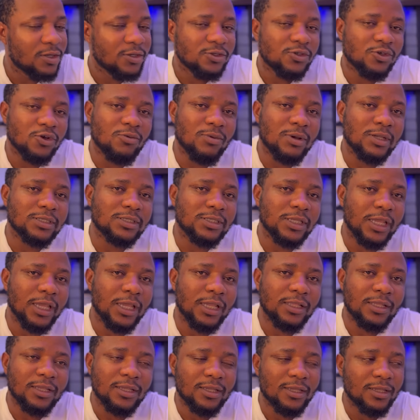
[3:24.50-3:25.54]
Someone
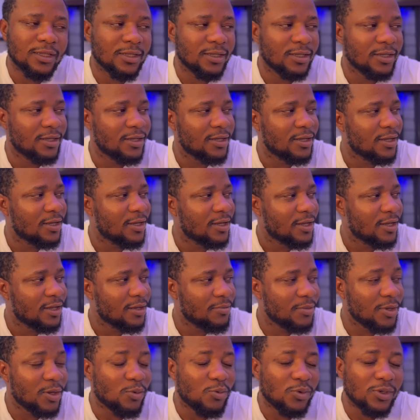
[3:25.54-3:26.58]
said,
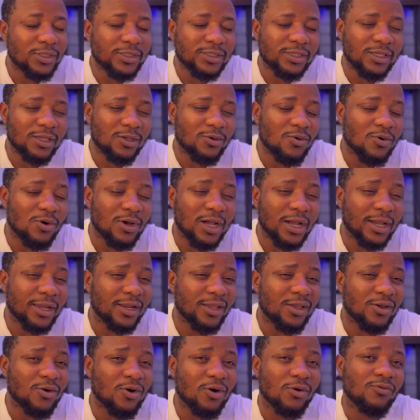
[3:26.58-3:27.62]
make Whiskey go
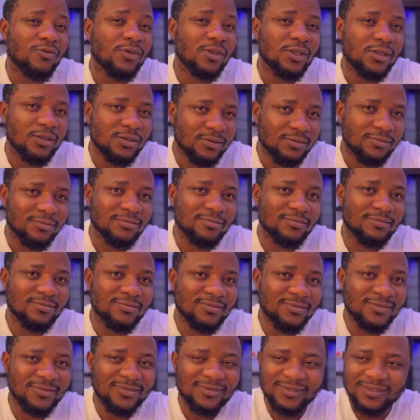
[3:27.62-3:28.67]
carry a coffee
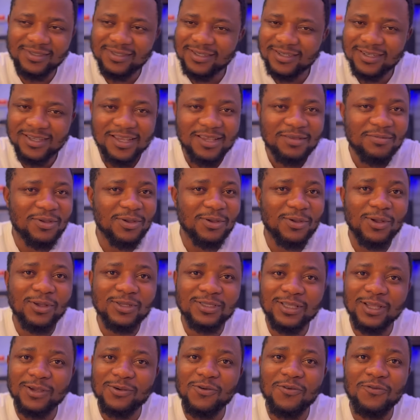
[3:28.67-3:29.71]

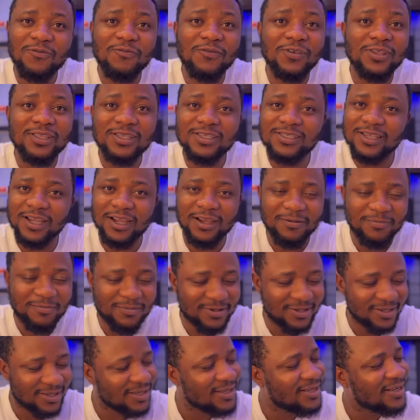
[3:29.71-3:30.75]
because they go finish up.
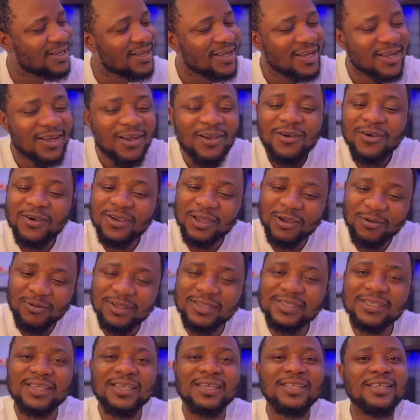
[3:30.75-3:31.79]
Okay,
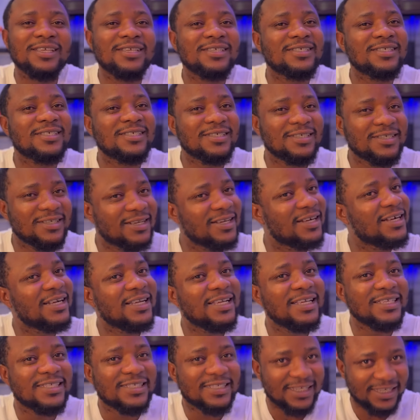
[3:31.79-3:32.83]
Whiskey is
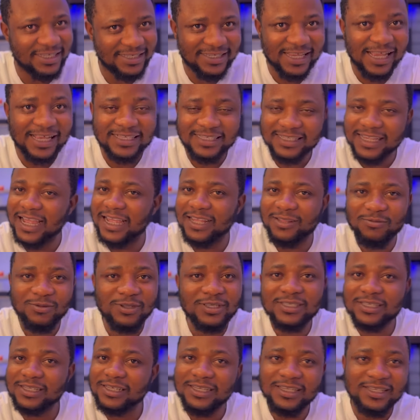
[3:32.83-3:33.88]
is is assigned.
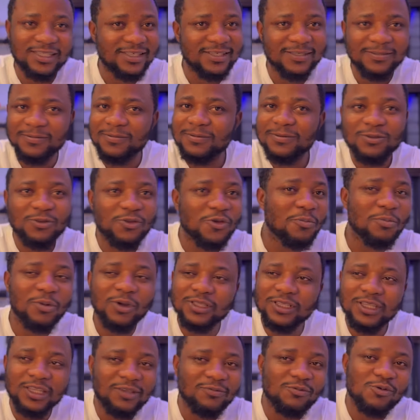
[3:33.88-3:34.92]
Whiskey,
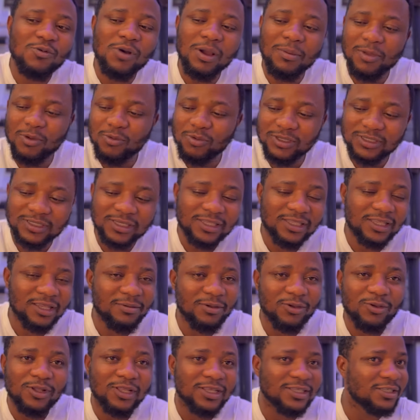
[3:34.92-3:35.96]
nobody even want me Whiskey there
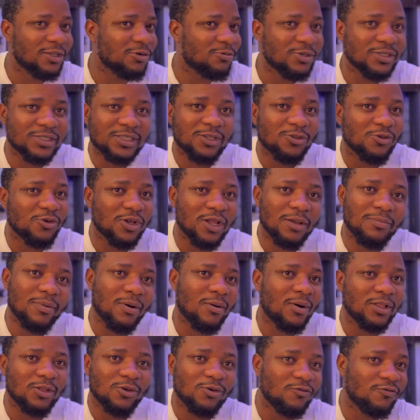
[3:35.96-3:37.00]
because they say Whiskey don't get
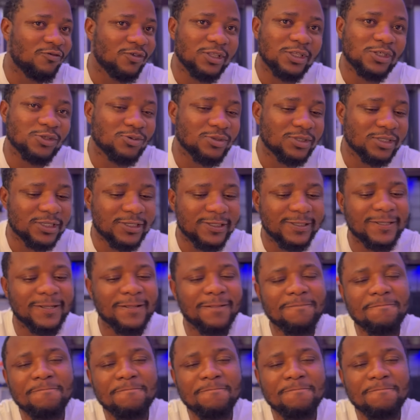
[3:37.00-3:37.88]
power. They will finish Whiskey.